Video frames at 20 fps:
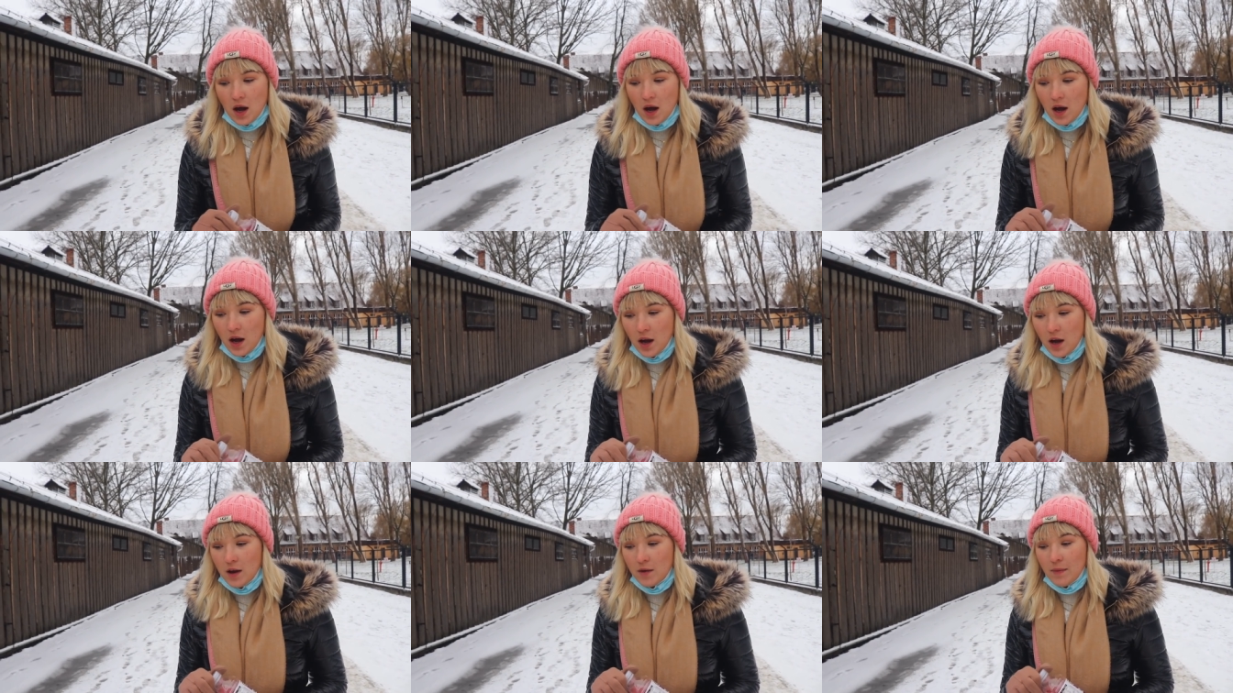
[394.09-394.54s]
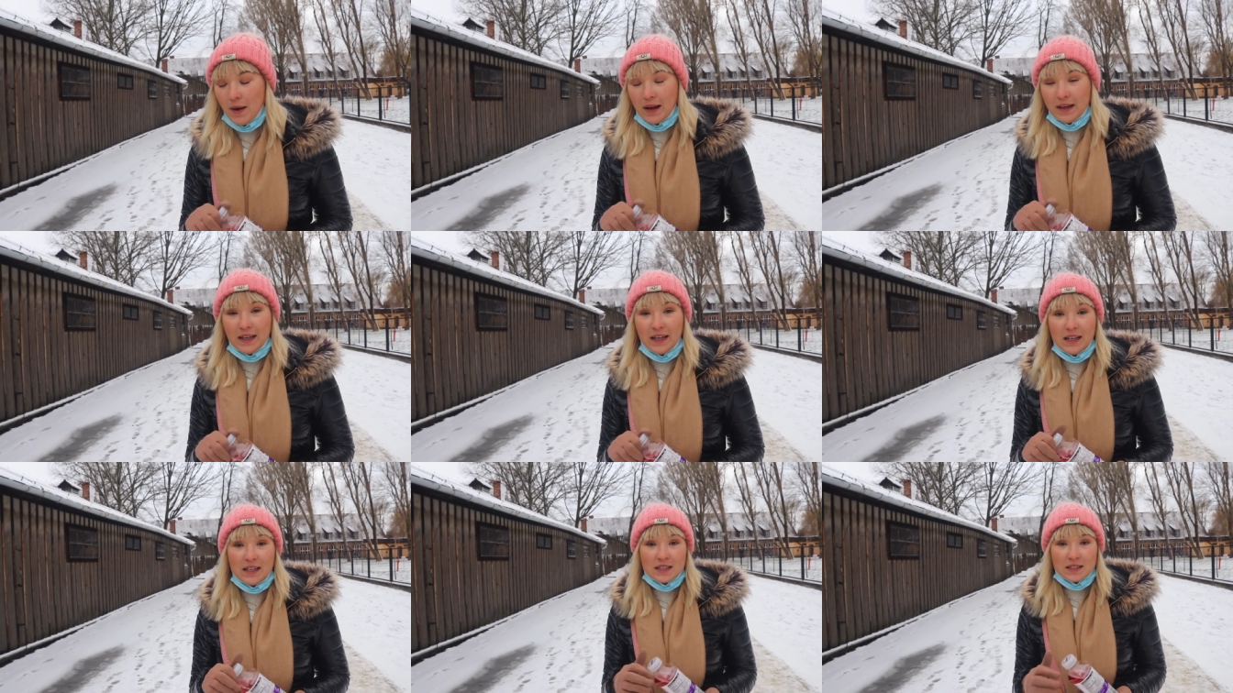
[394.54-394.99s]

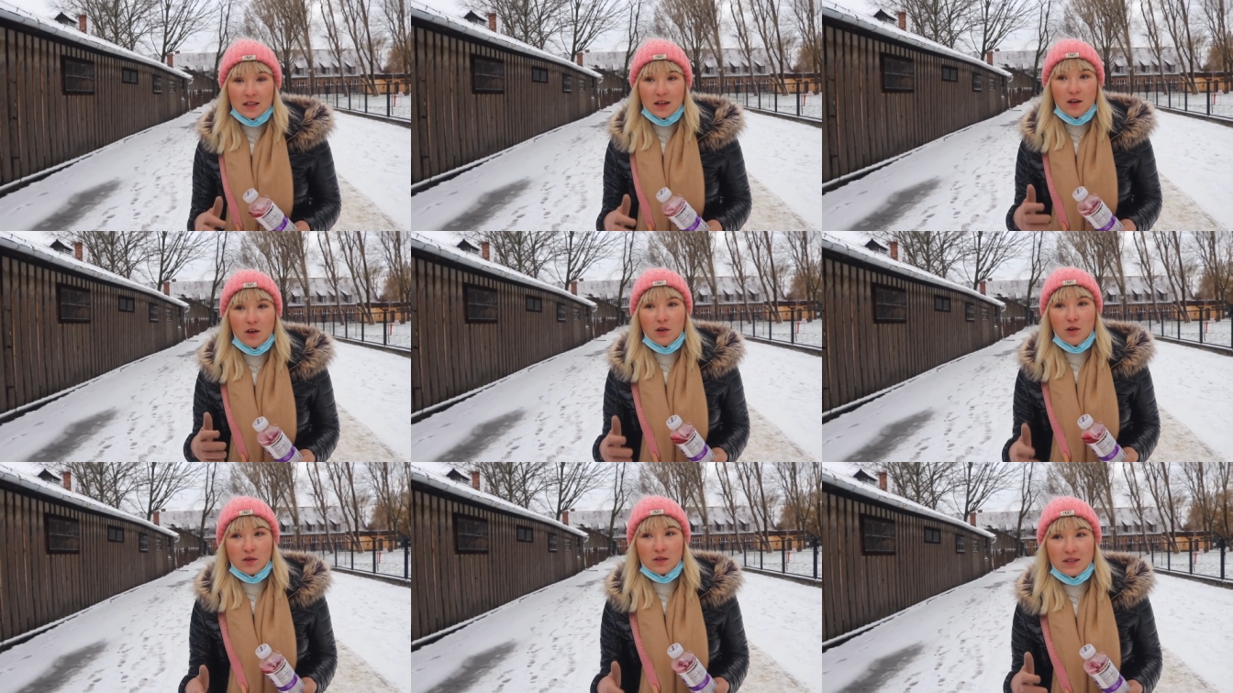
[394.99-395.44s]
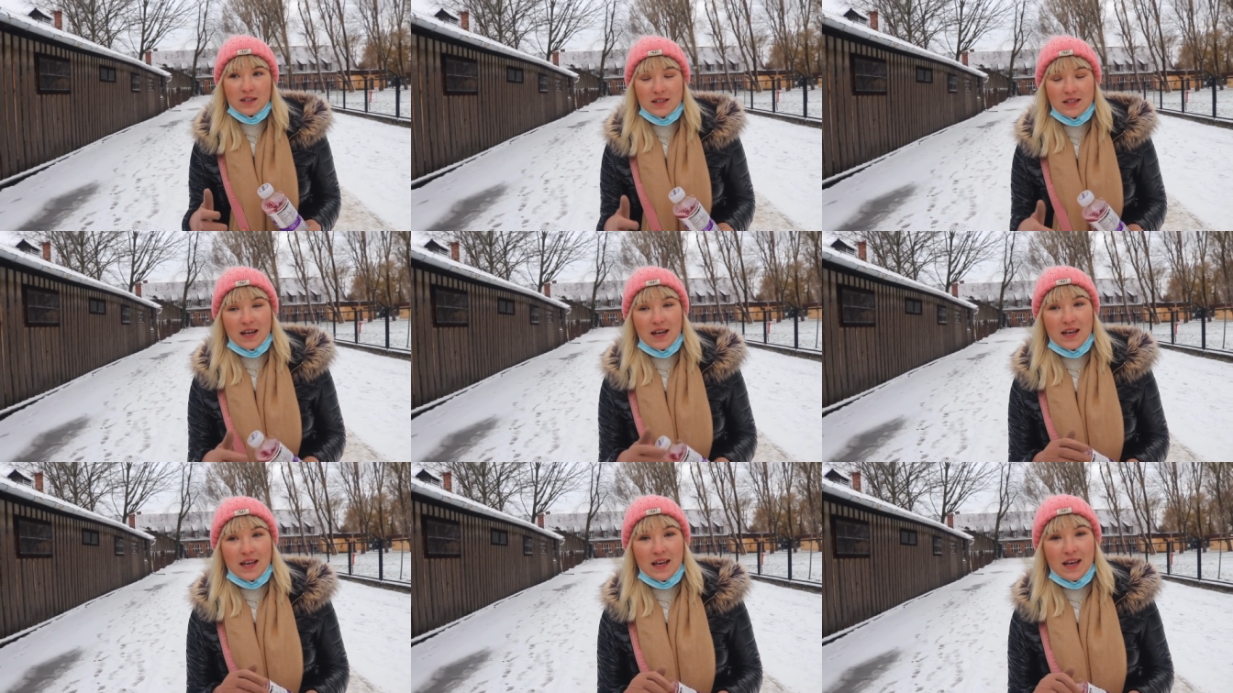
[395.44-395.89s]
and it is a lot to
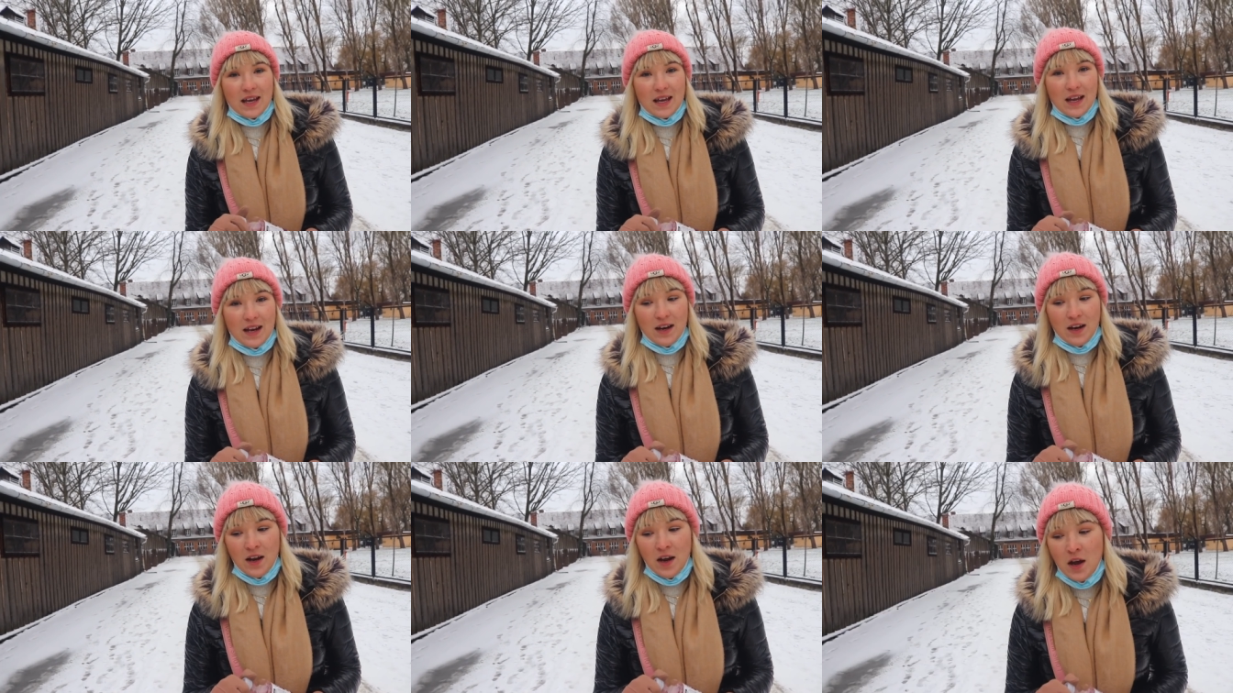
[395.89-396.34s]
take in.